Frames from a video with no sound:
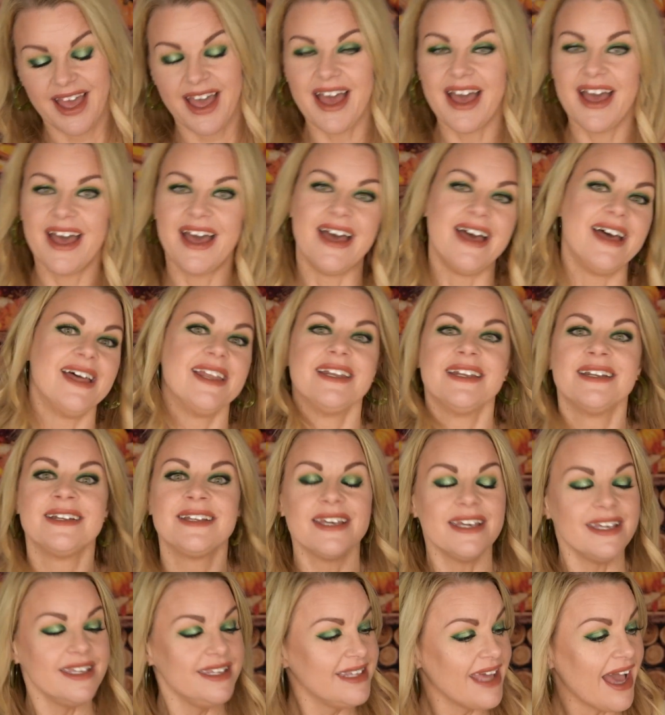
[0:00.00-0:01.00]

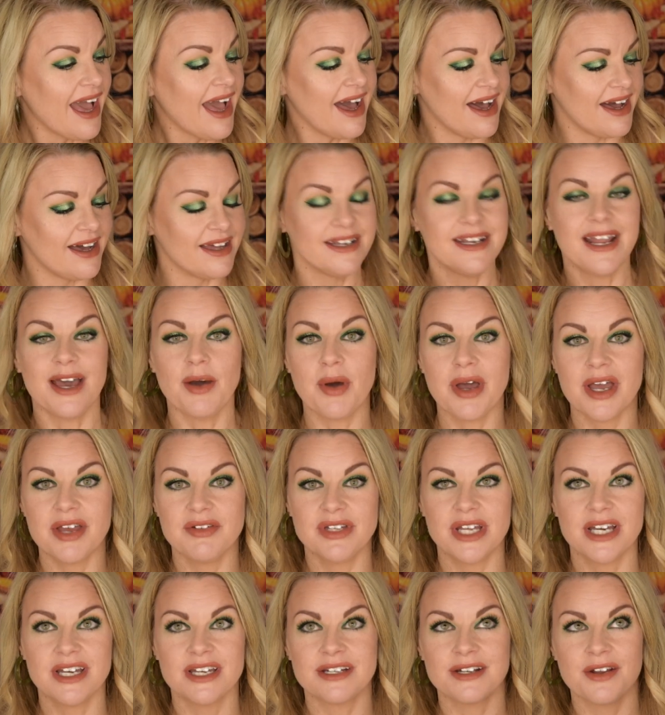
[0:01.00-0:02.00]
And yeah, now
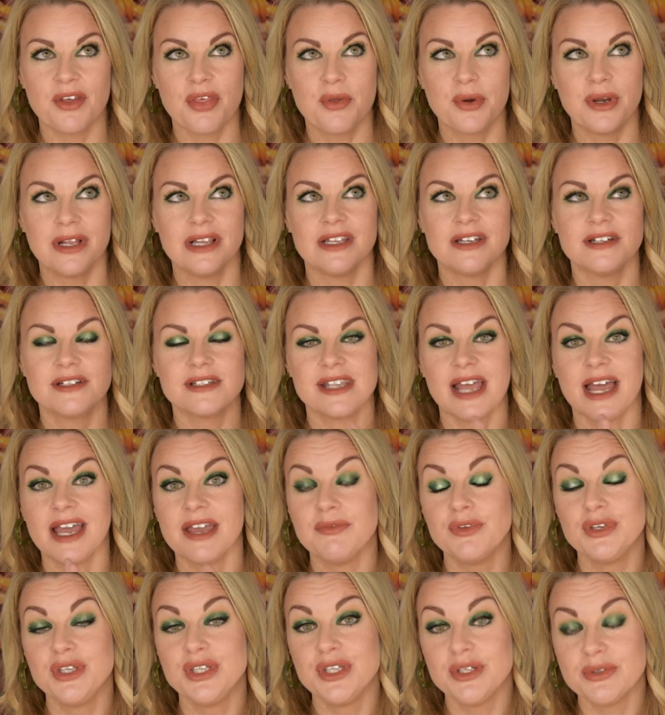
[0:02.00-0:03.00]
I've done three looks.
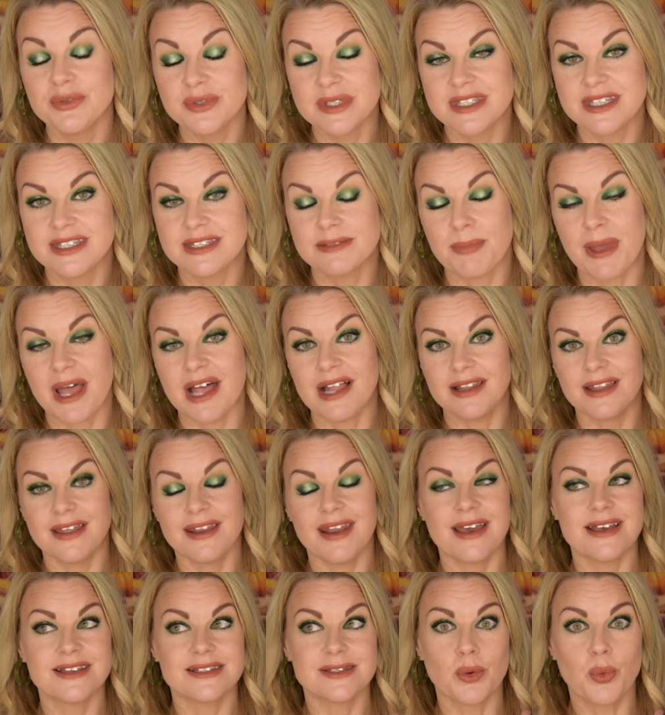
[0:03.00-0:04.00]
I've used this
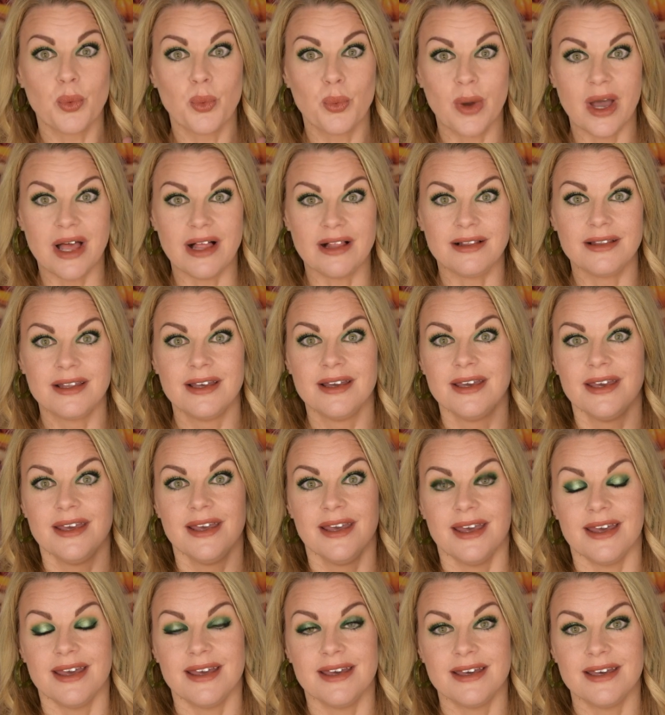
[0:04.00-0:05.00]
palette as well
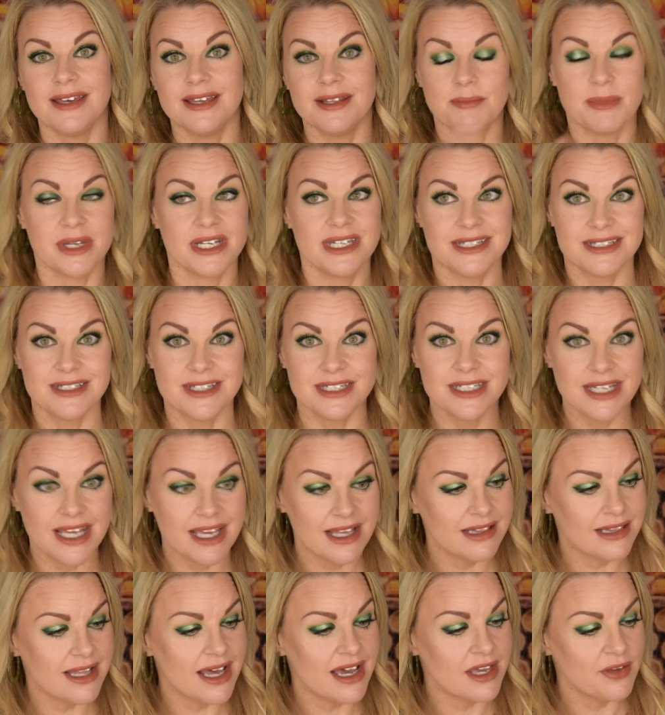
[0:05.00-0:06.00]
in my
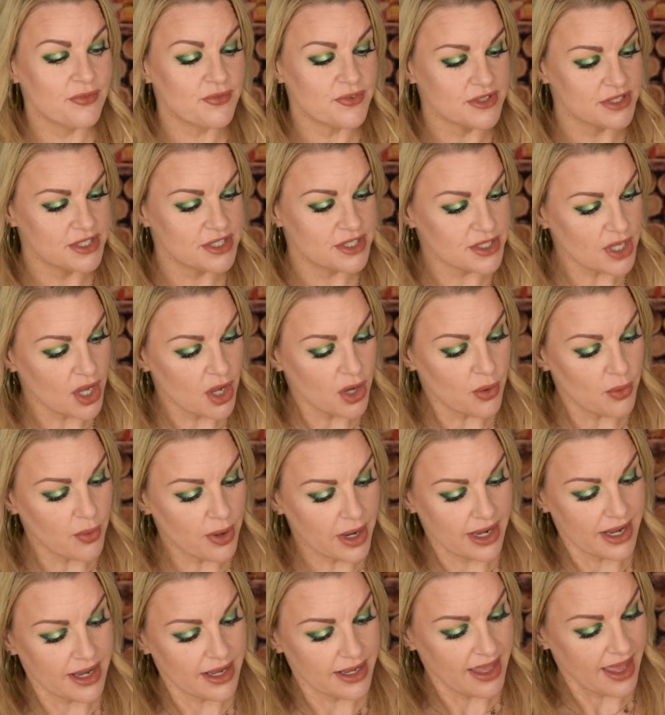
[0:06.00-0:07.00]
day-to-day life, so
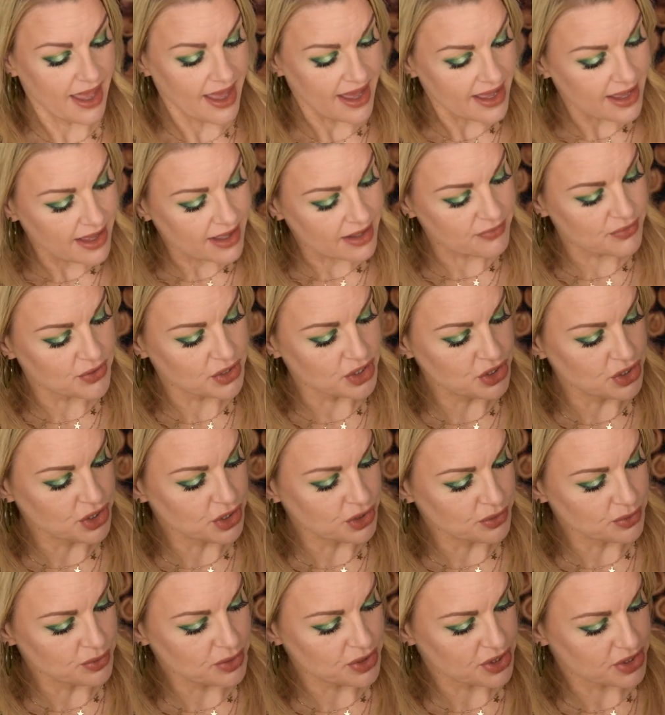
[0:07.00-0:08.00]
I have
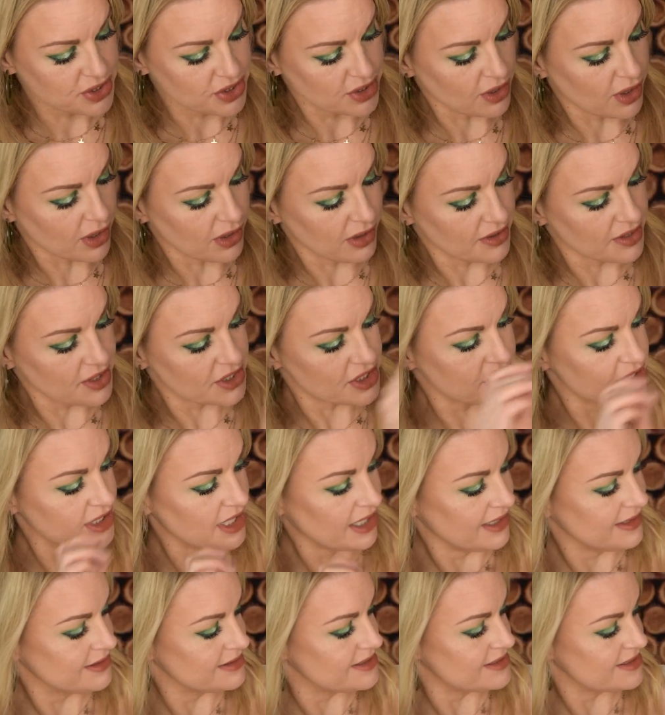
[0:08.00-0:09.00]
used all the
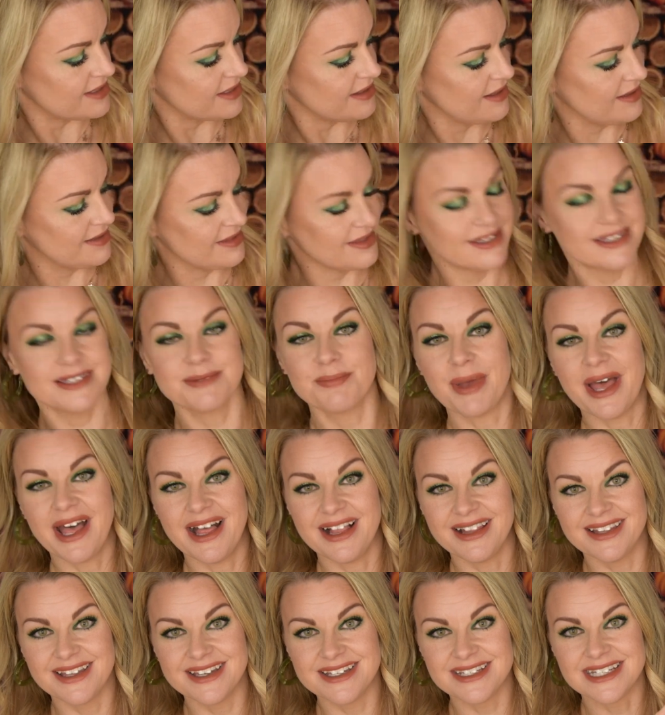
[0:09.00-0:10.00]
shades in this
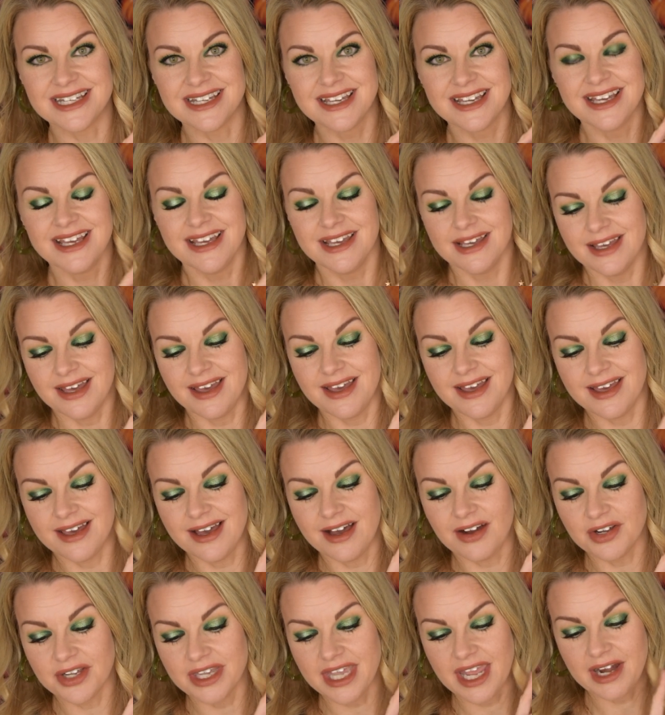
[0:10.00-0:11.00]
palette.
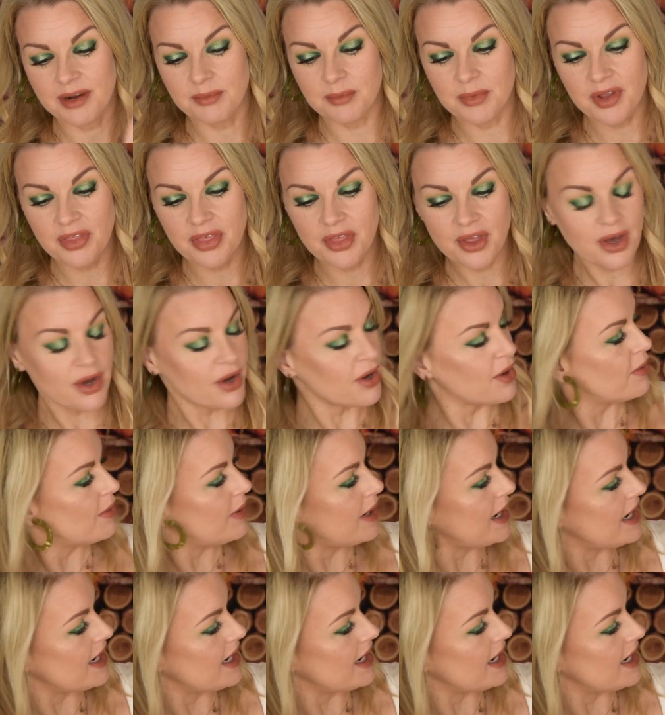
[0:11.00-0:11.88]
On camera though,